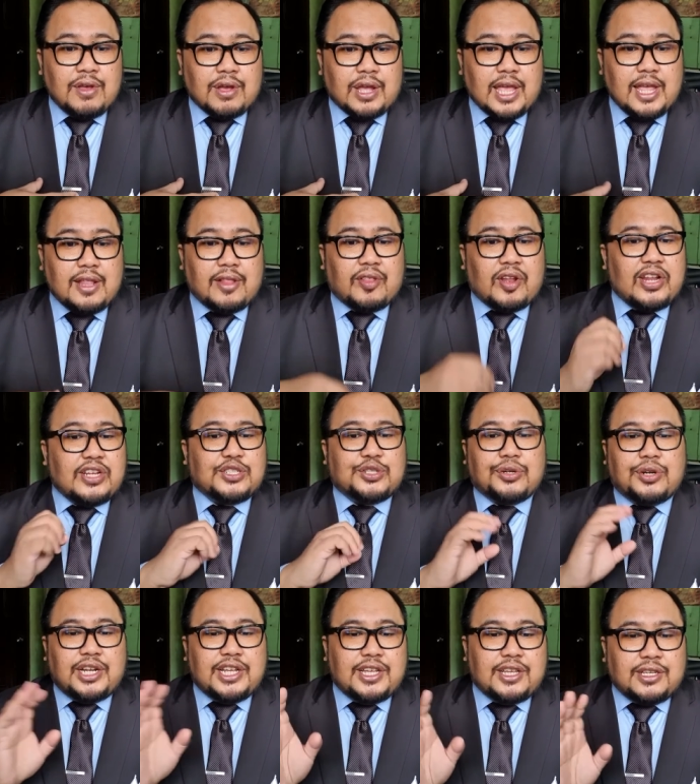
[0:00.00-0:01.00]
Okay?
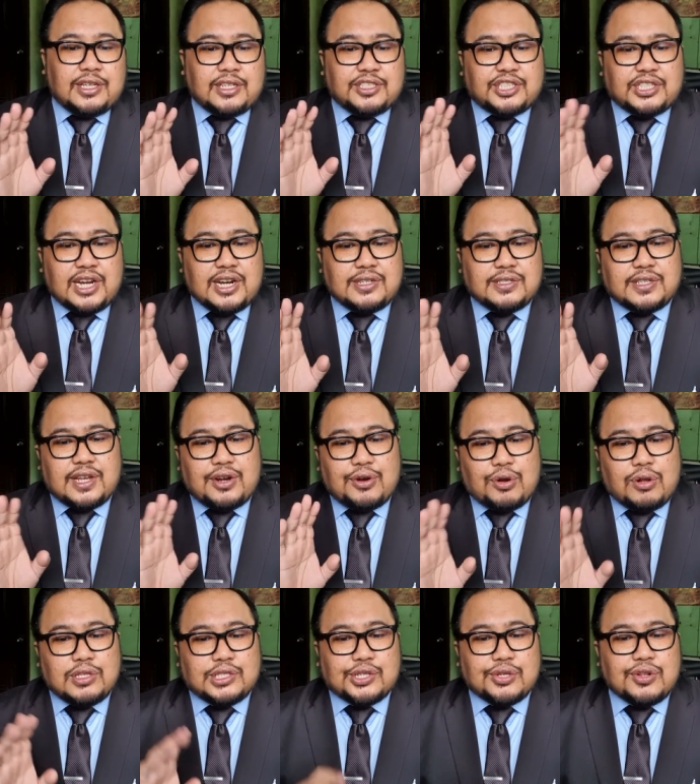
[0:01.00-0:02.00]
Treasury shares are
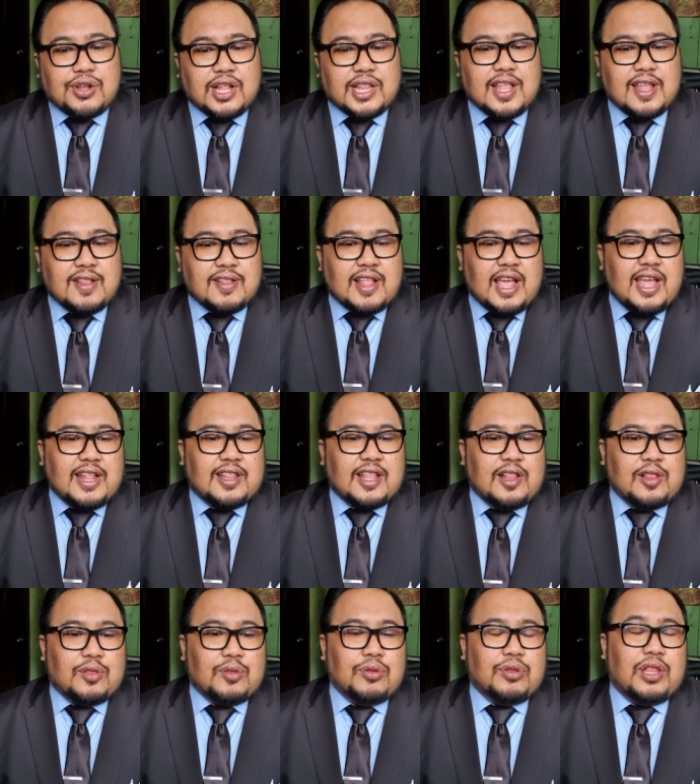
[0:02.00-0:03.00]
also not
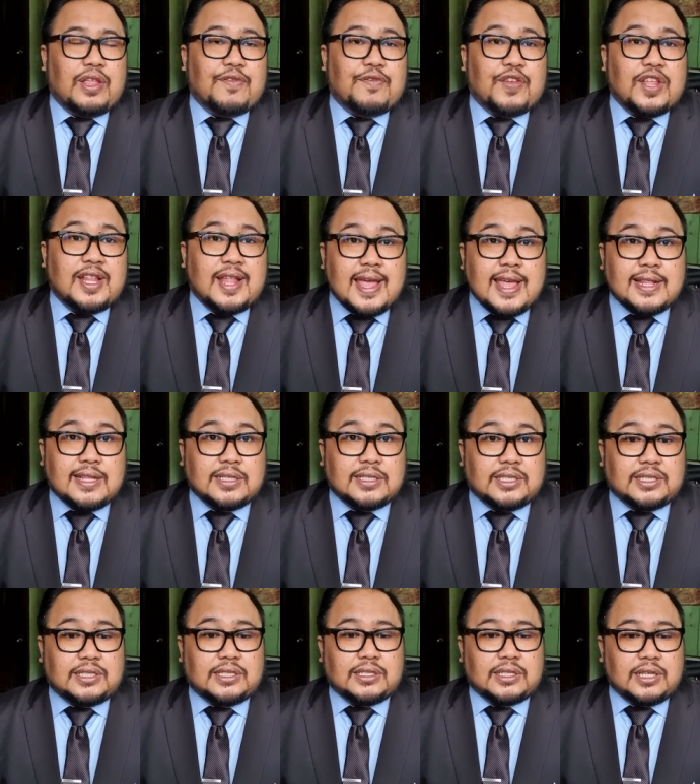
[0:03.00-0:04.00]
entitled to
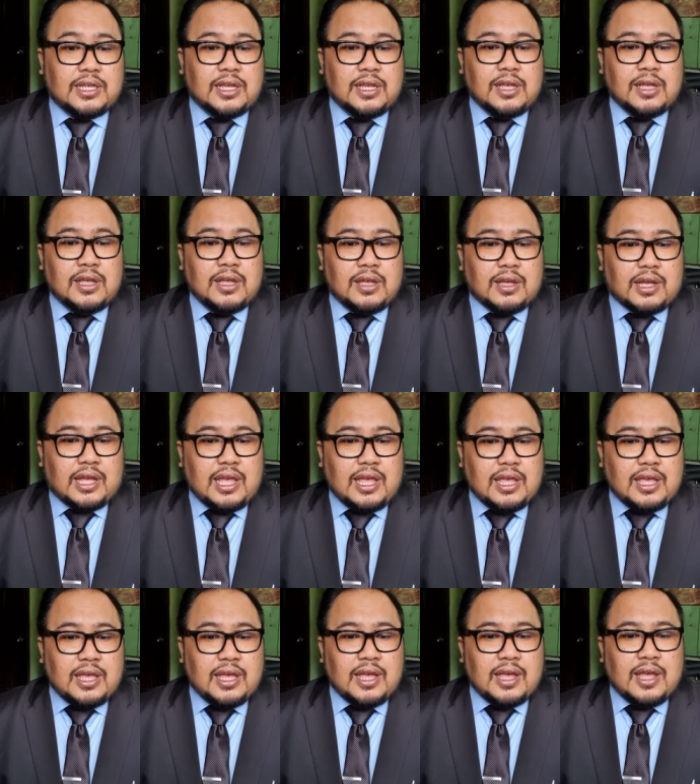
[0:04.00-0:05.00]
dividends.
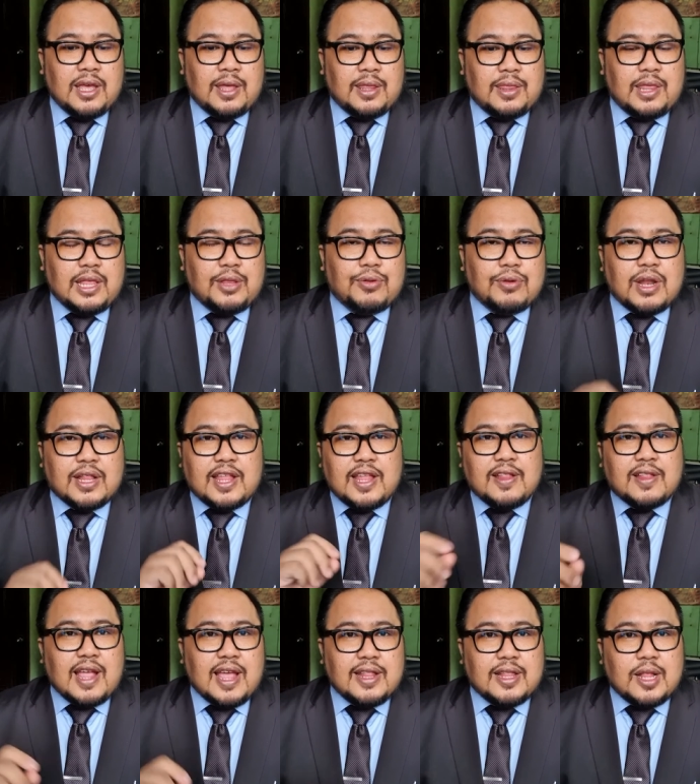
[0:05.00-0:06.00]
Okay? They do not
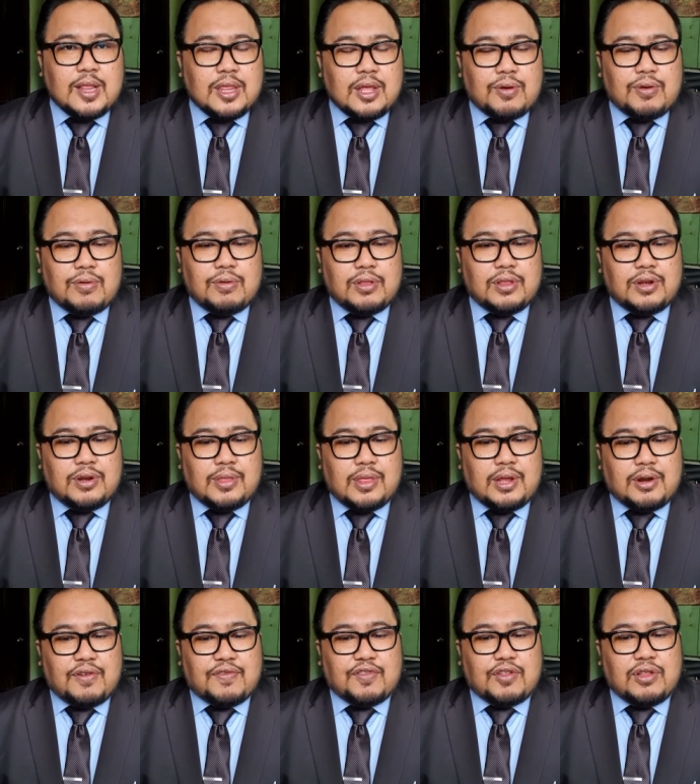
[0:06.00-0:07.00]
entitle the holder
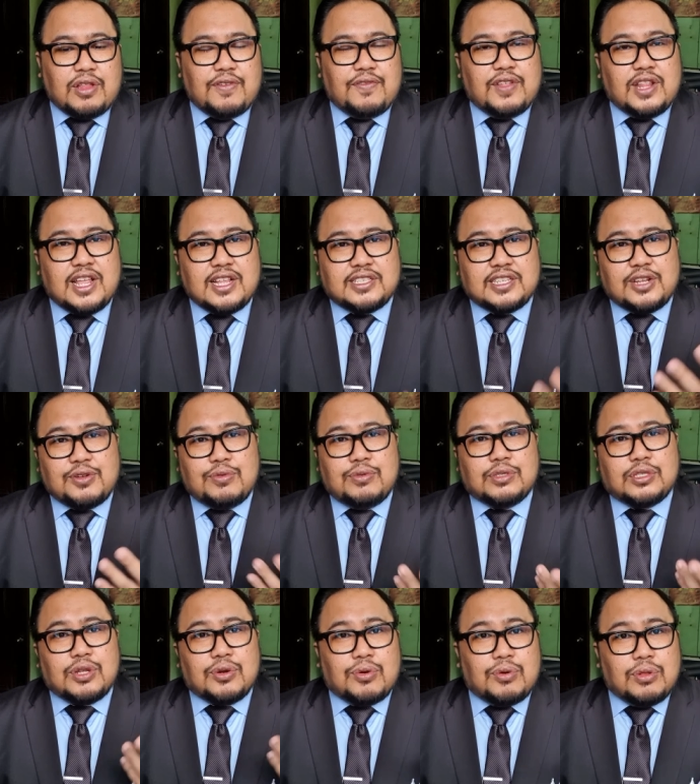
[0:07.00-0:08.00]
thereof to dividends. And
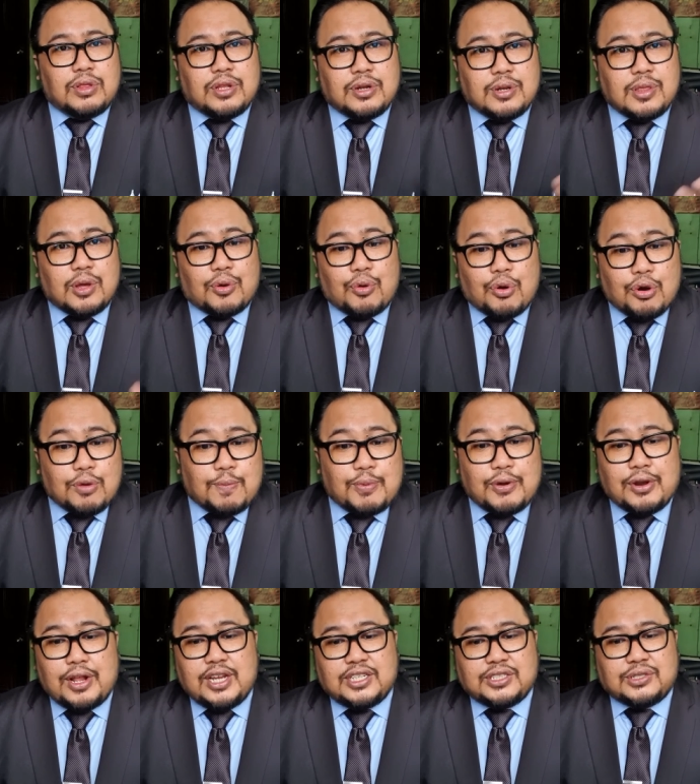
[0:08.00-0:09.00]
who's the holder? The
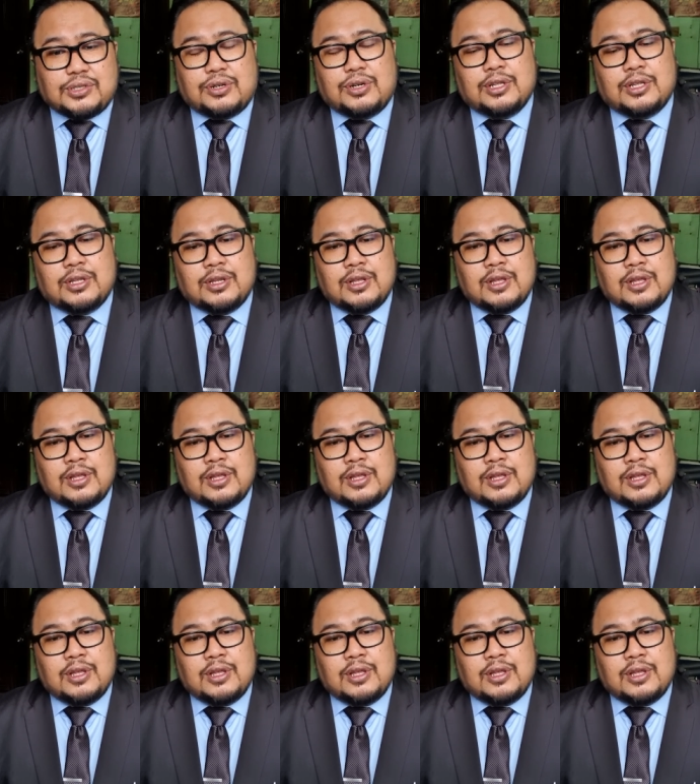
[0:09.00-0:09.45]
corporation.